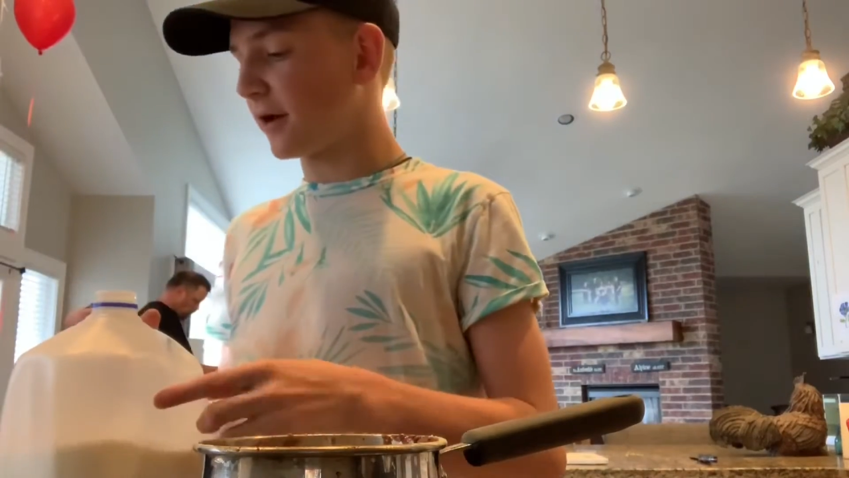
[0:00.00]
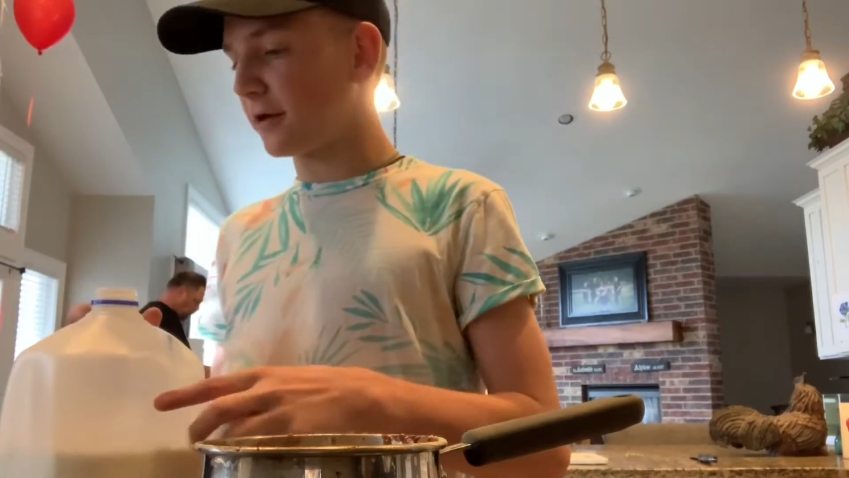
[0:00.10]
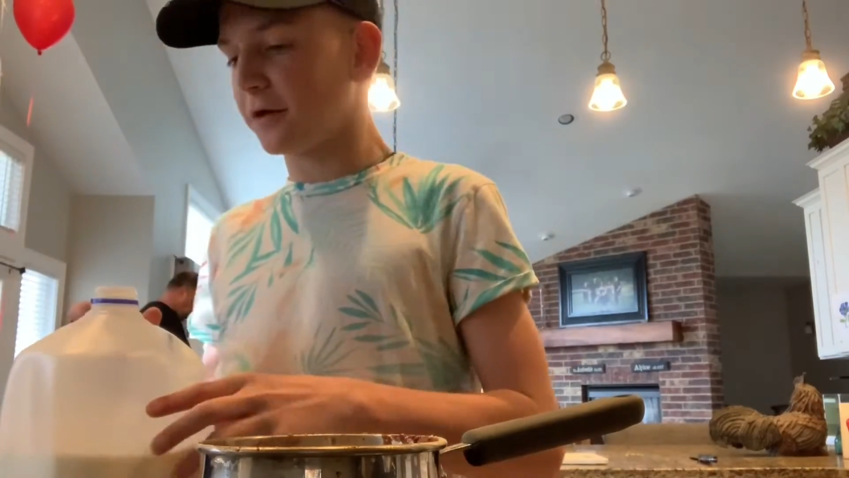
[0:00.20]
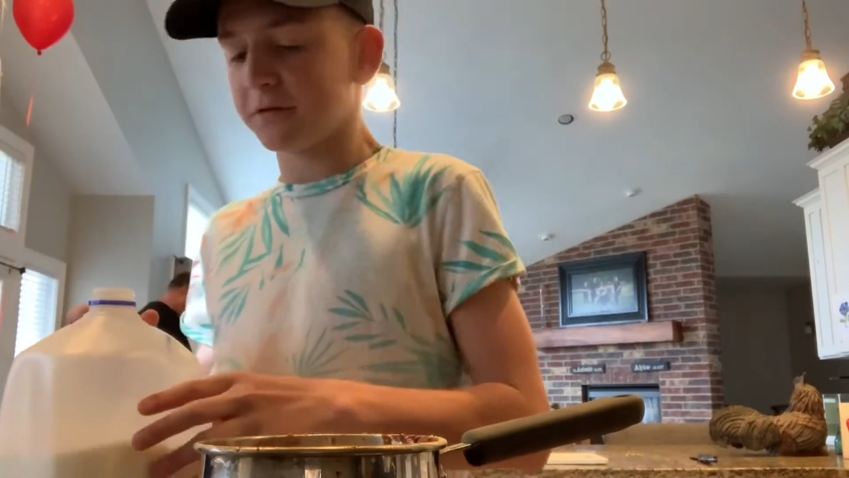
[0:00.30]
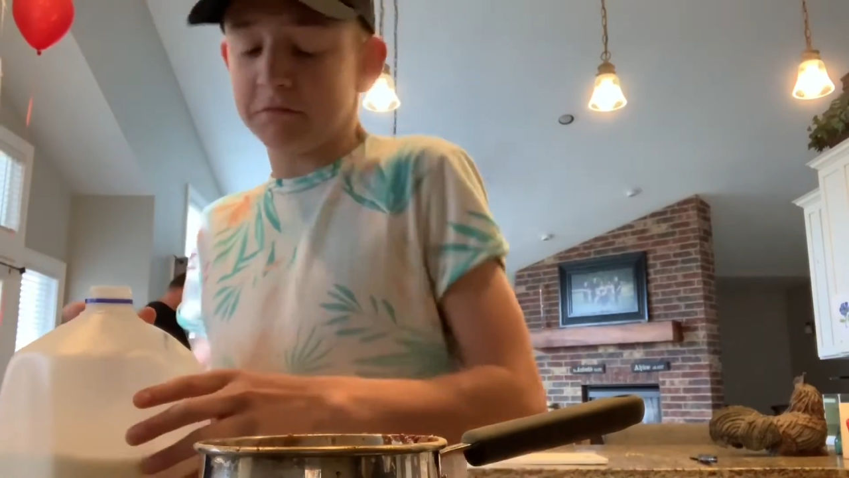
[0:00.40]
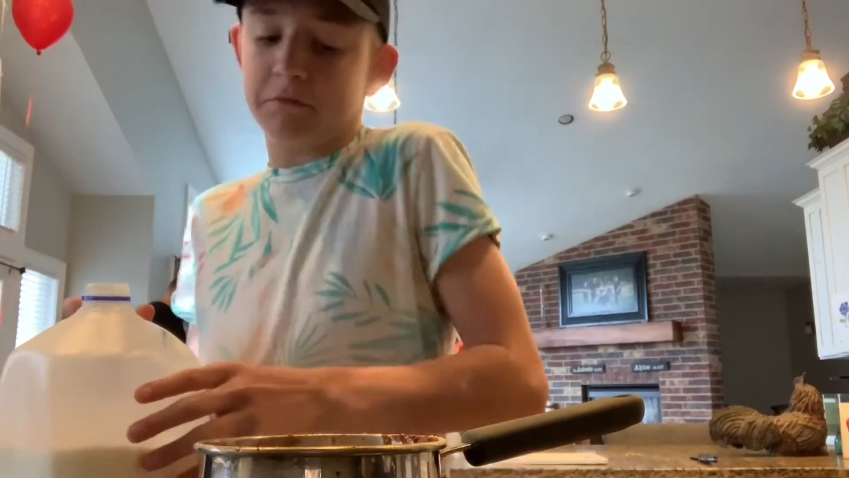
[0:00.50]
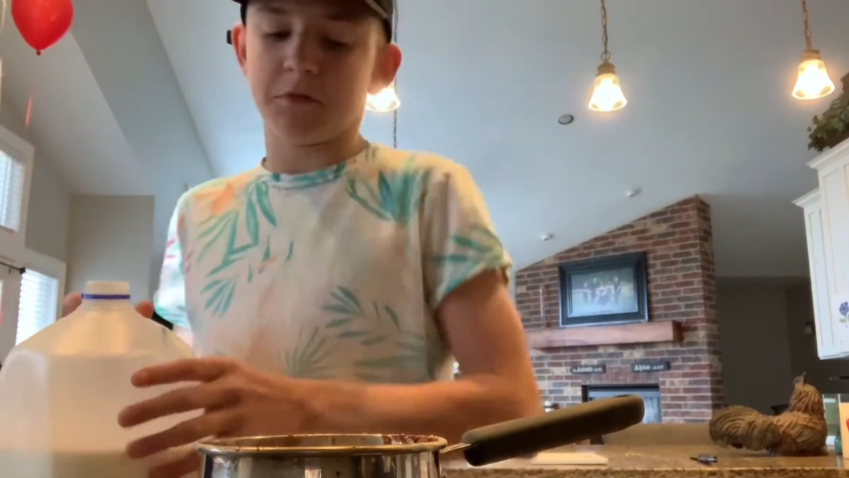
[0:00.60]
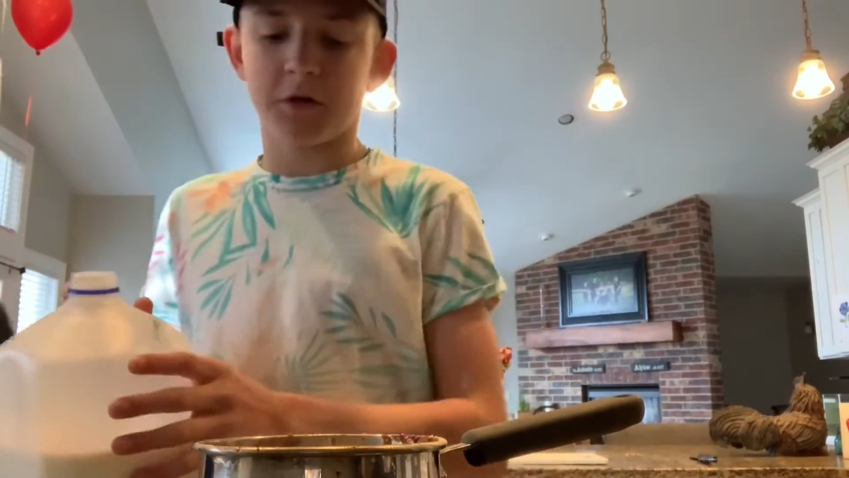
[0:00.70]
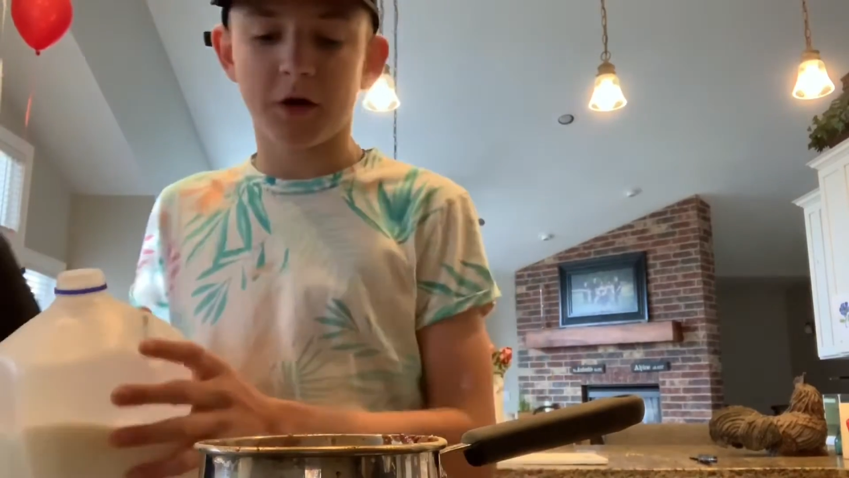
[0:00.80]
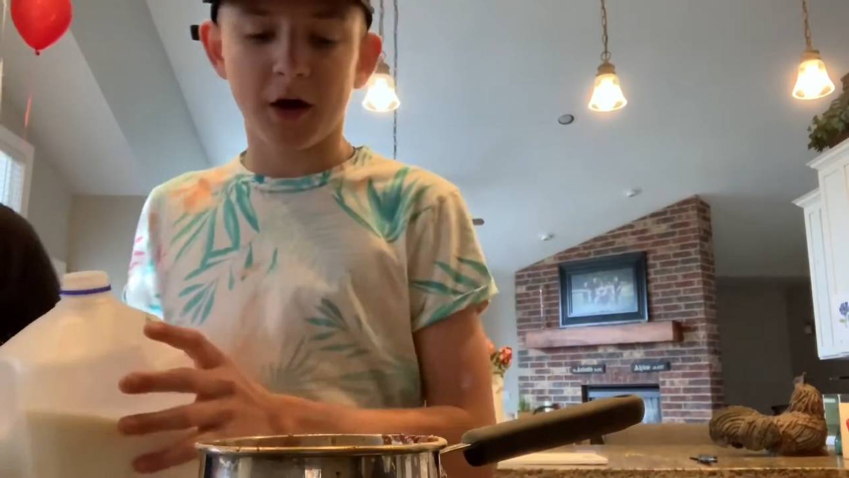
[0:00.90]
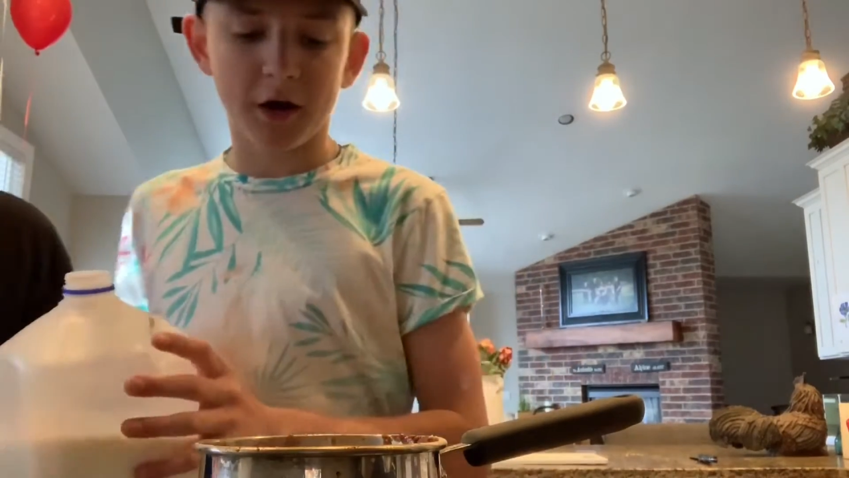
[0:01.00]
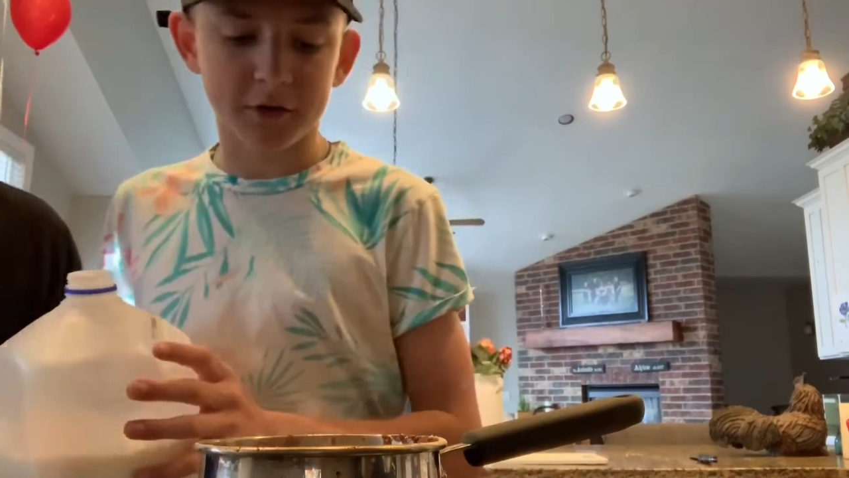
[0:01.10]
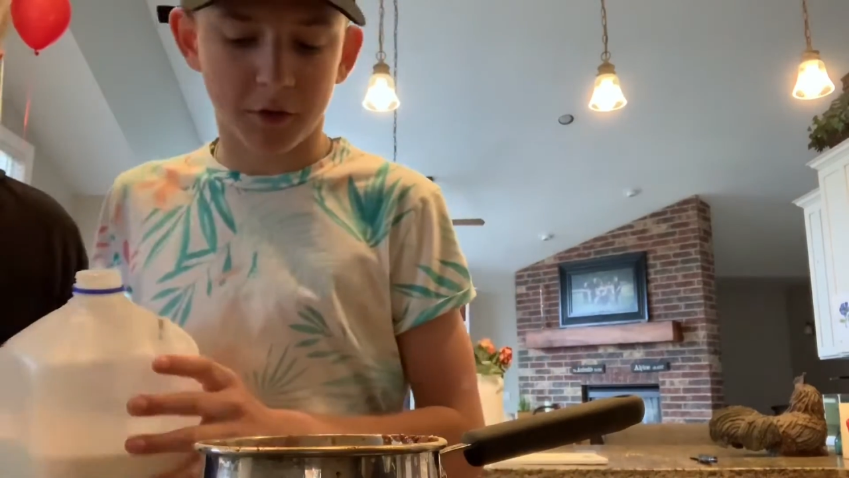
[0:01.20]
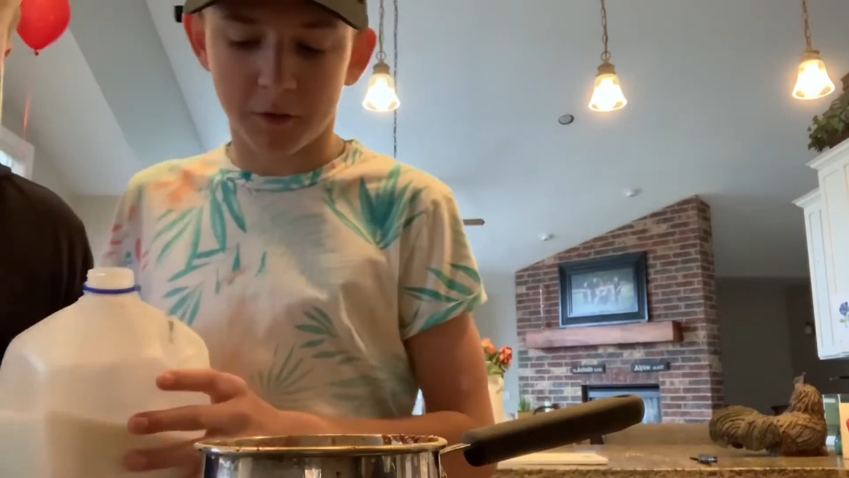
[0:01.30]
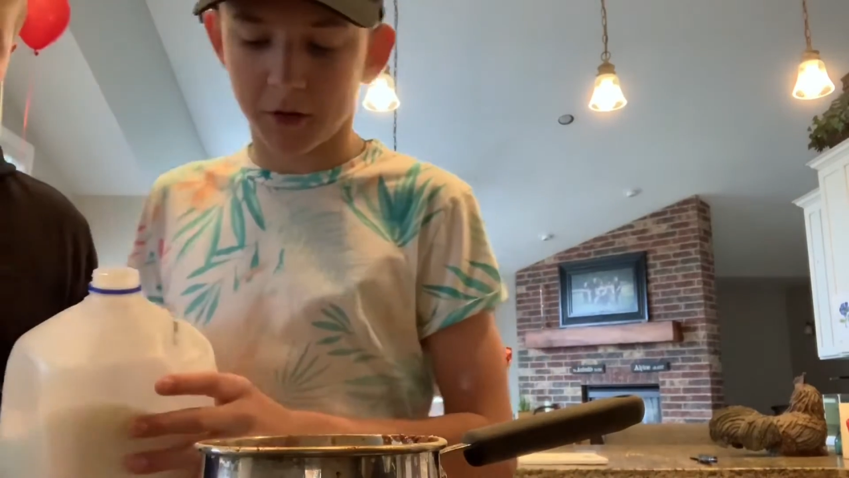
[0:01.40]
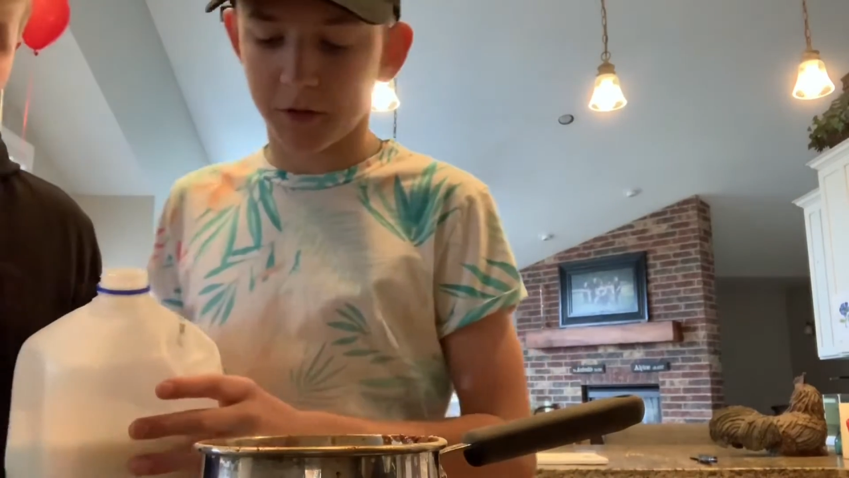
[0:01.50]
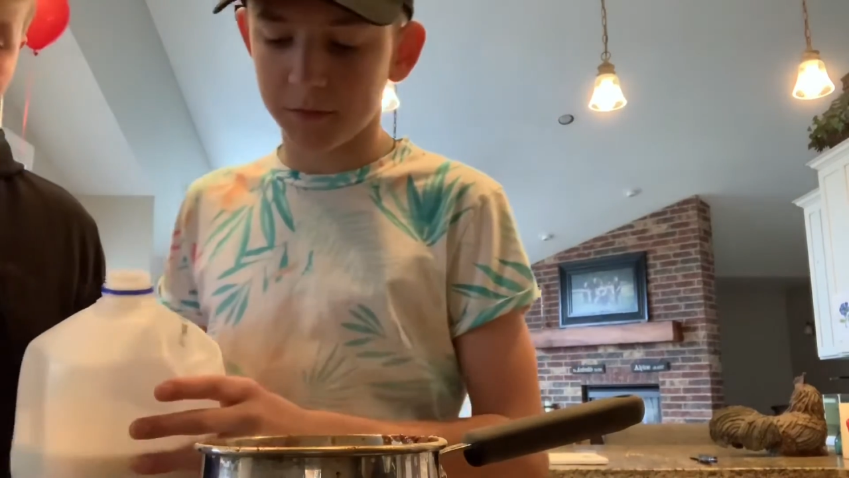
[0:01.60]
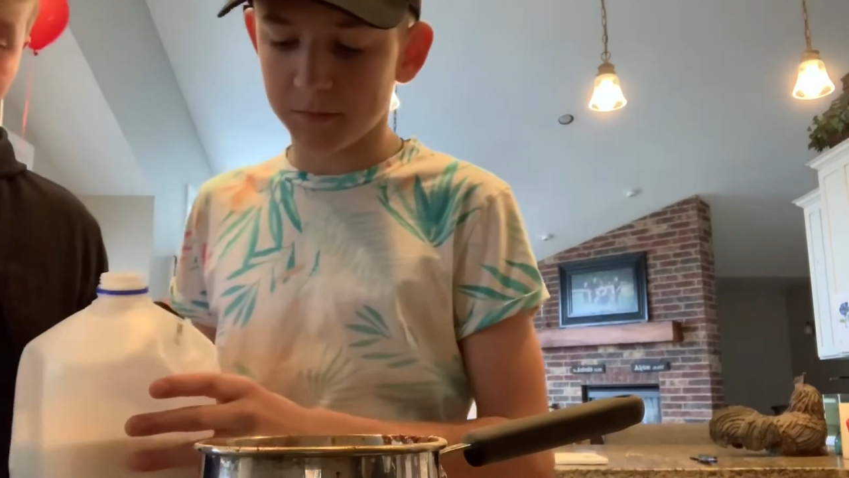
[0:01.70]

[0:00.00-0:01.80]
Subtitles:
that on? I don't care.